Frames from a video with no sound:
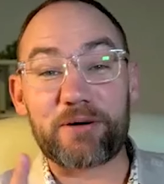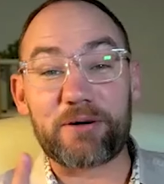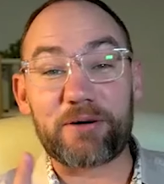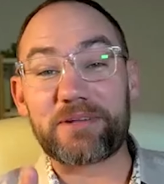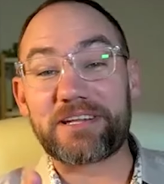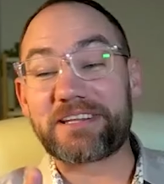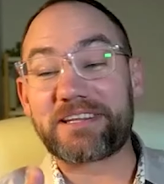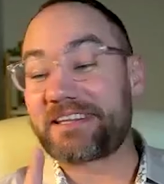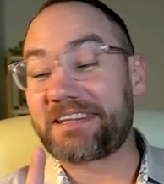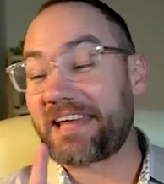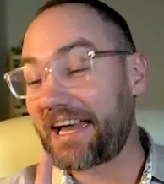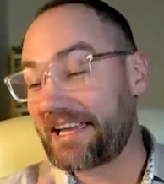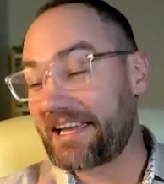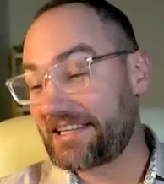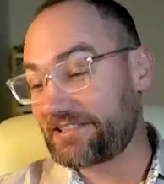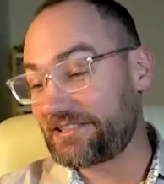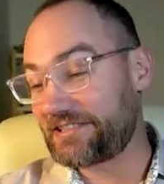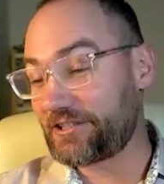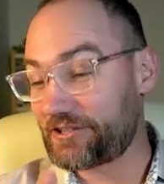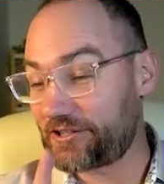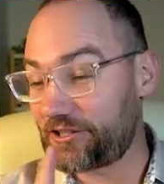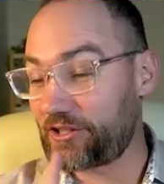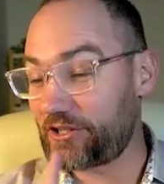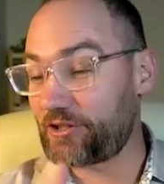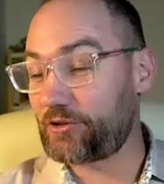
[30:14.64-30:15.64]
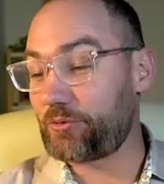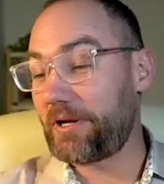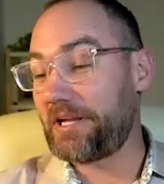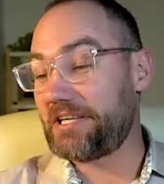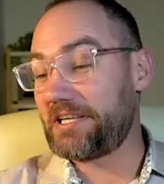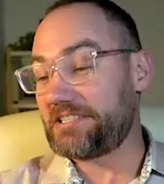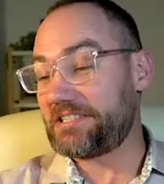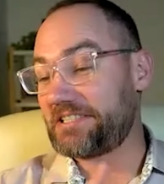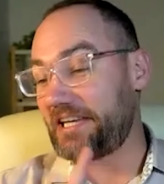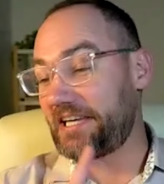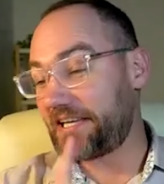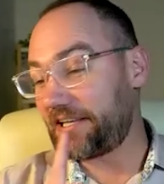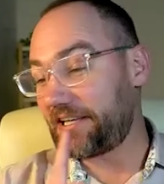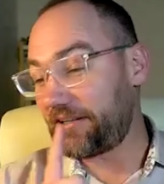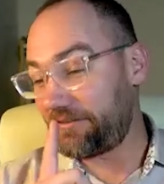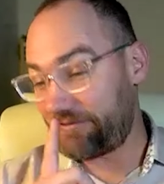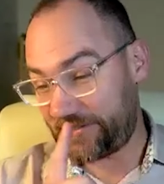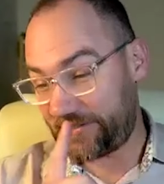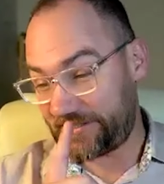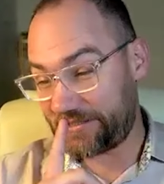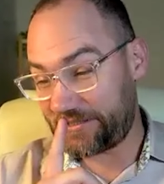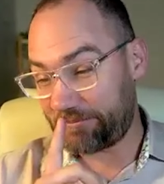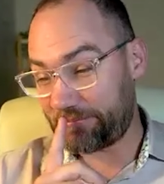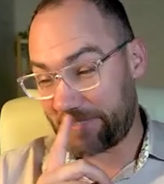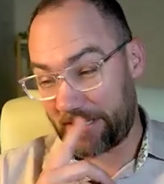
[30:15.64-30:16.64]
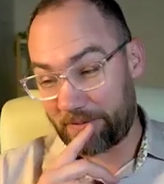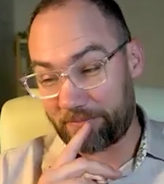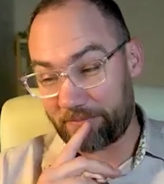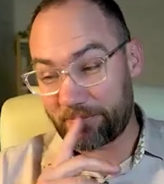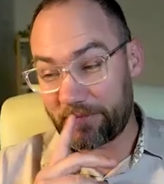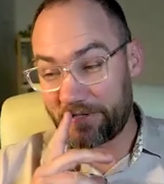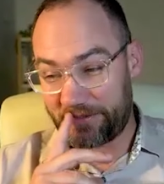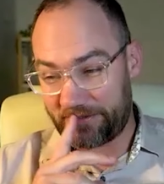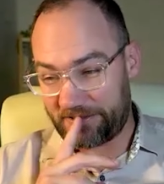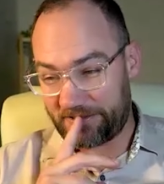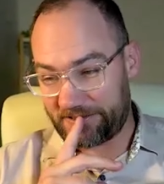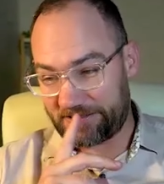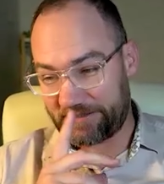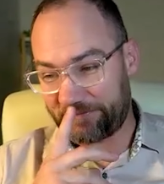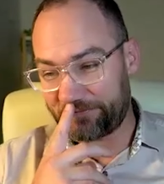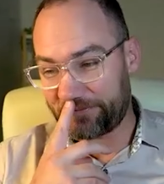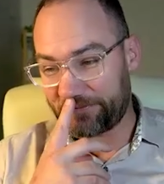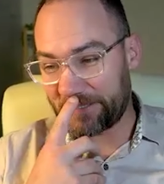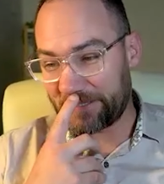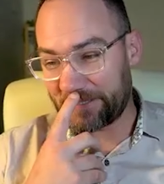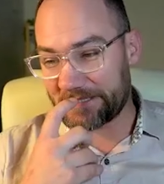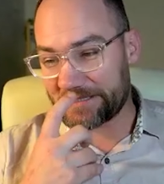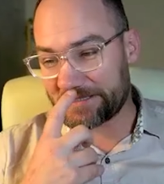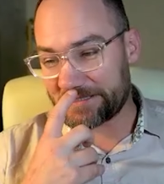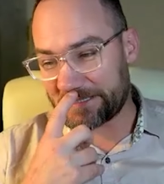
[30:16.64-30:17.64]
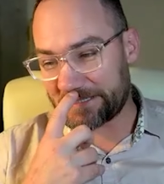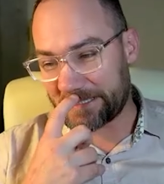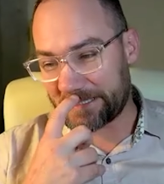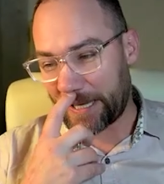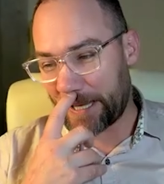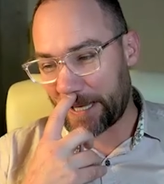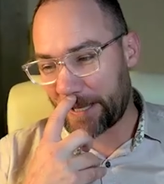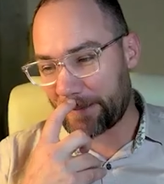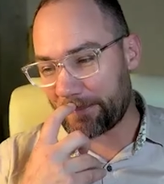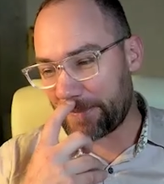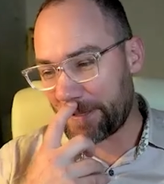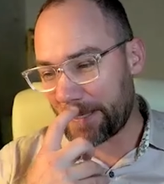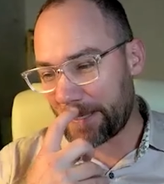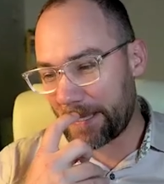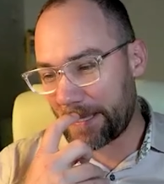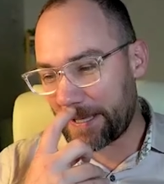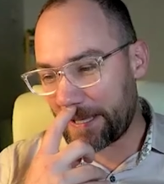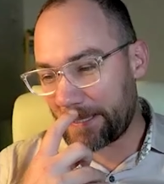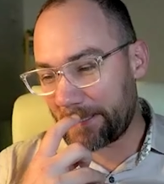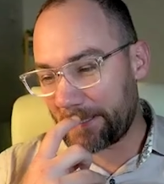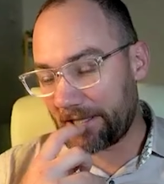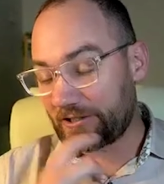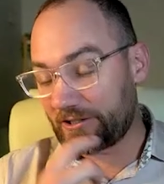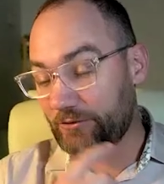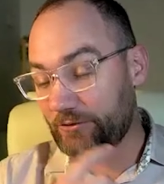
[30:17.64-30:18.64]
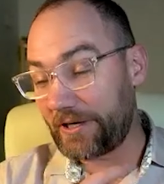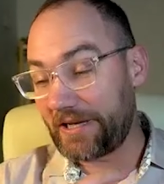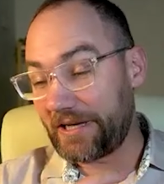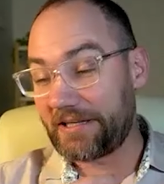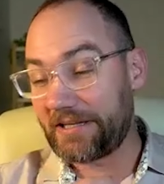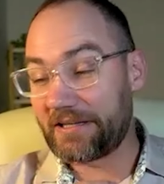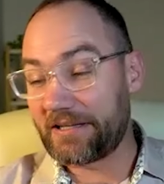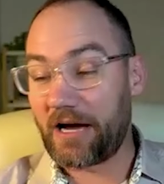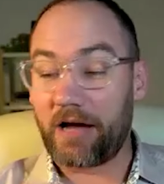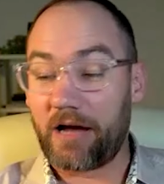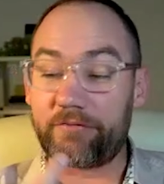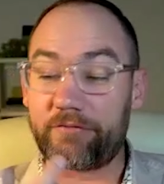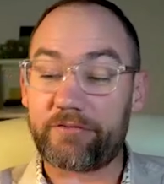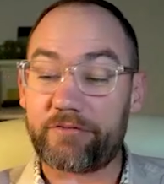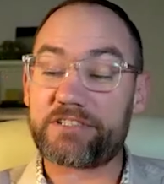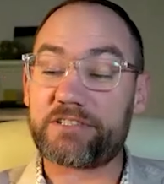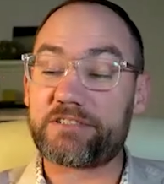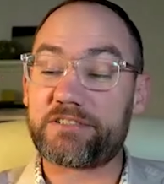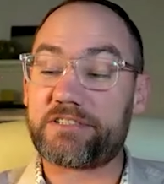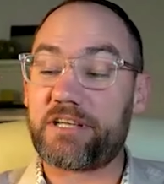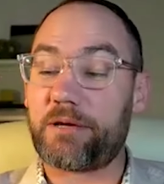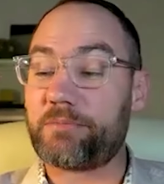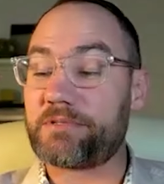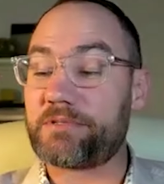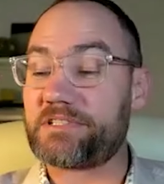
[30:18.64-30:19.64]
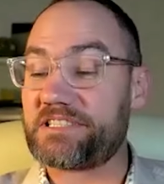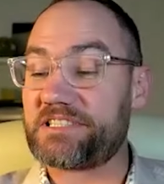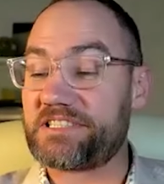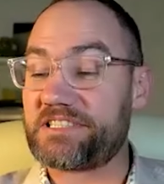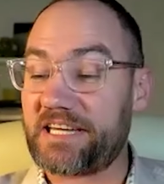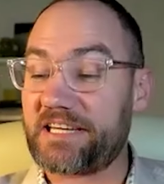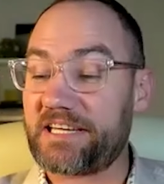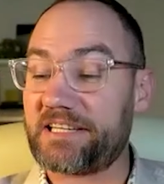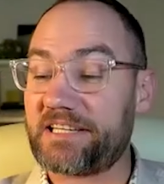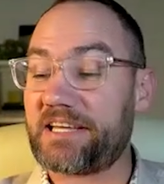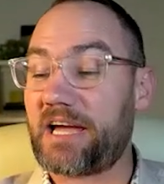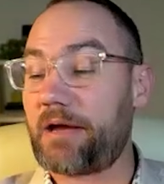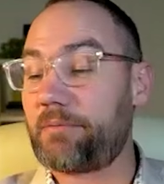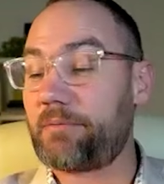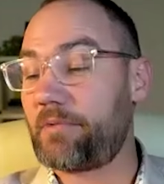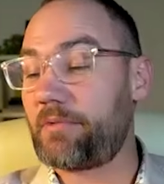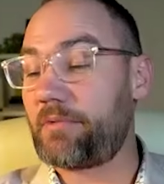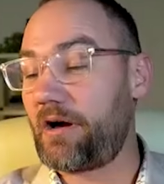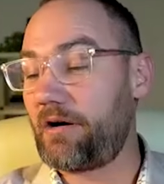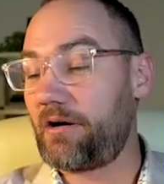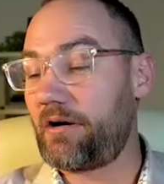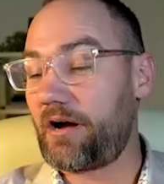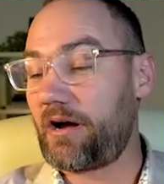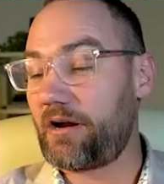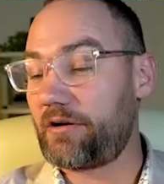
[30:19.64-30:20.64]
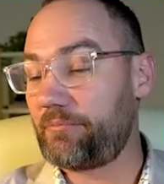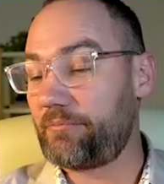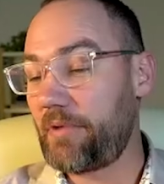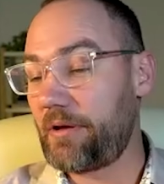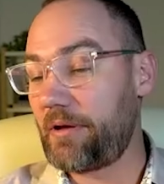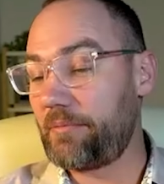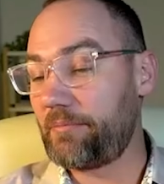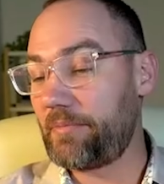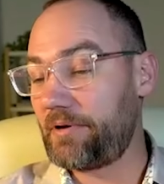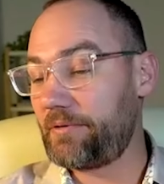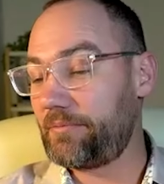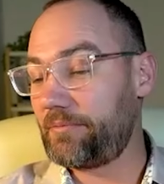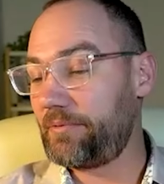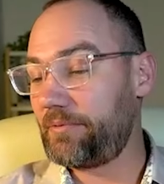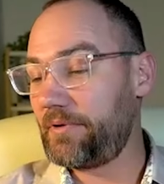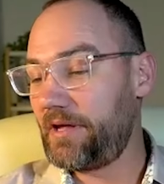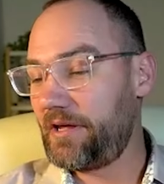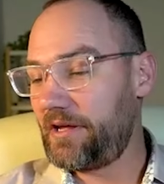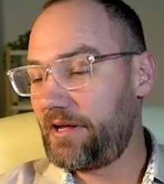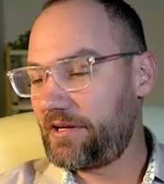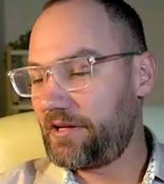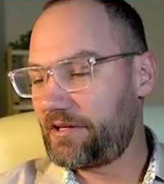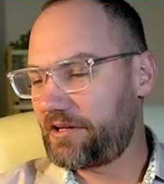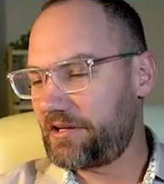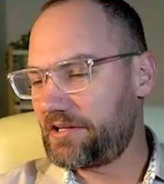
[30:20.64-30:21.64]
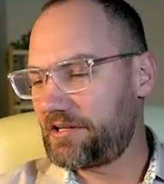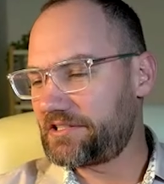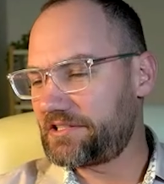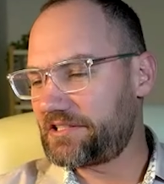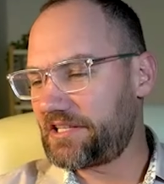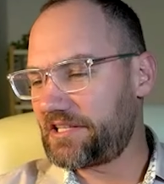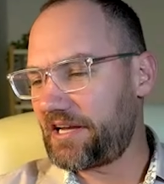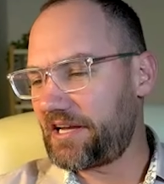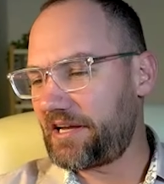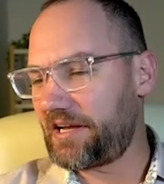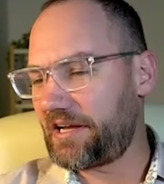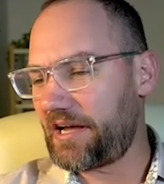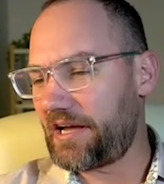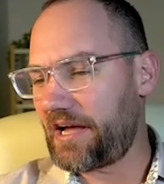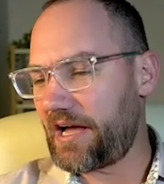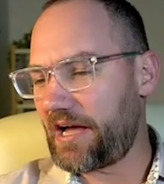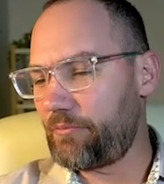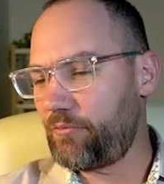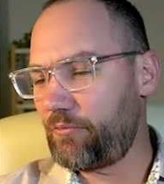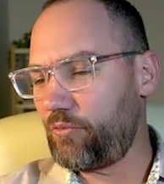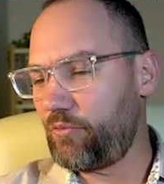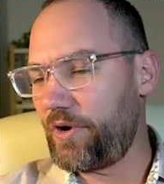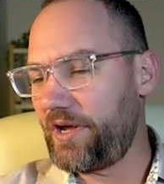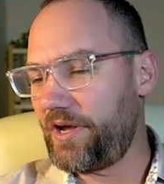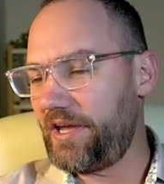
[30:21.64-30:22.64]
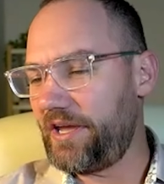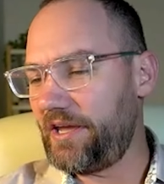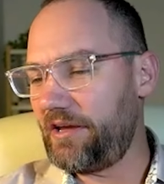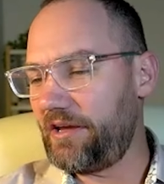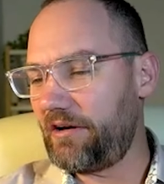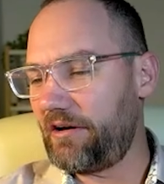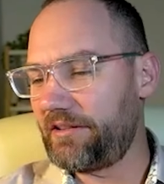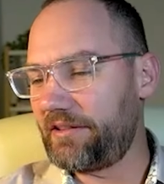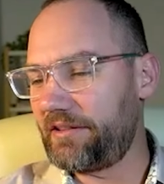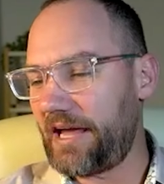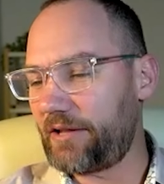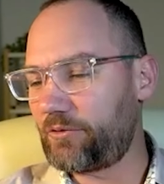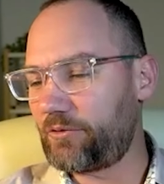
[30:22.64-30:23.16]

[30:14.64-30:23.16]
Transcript: the date. So it's the 22nd of September is the first game. The 29th of September is the second game. Now, I remember because we on that